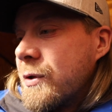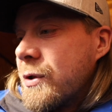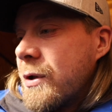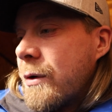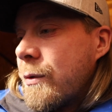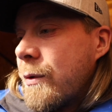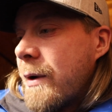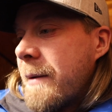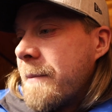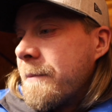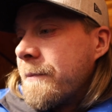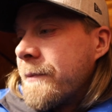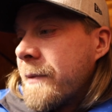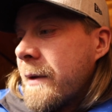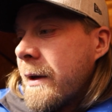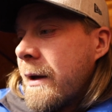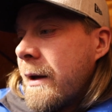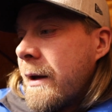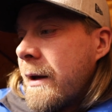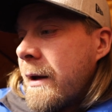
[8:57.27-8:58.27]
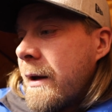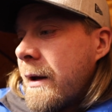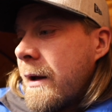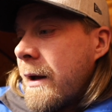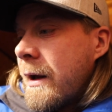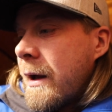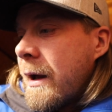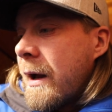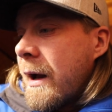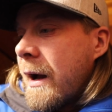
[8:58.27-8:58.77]
So
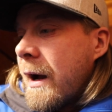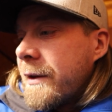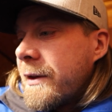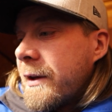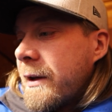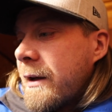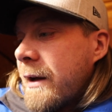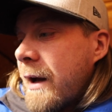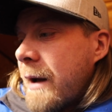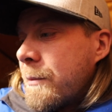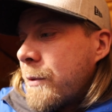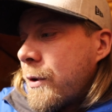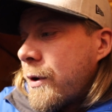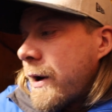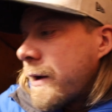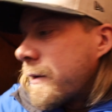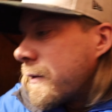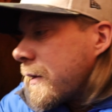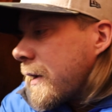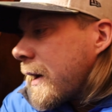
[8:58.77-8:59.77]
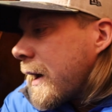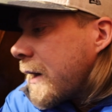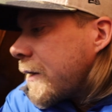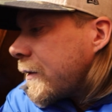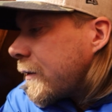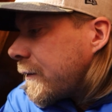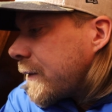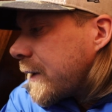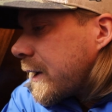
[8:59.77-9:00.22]
I think I'm gonna end the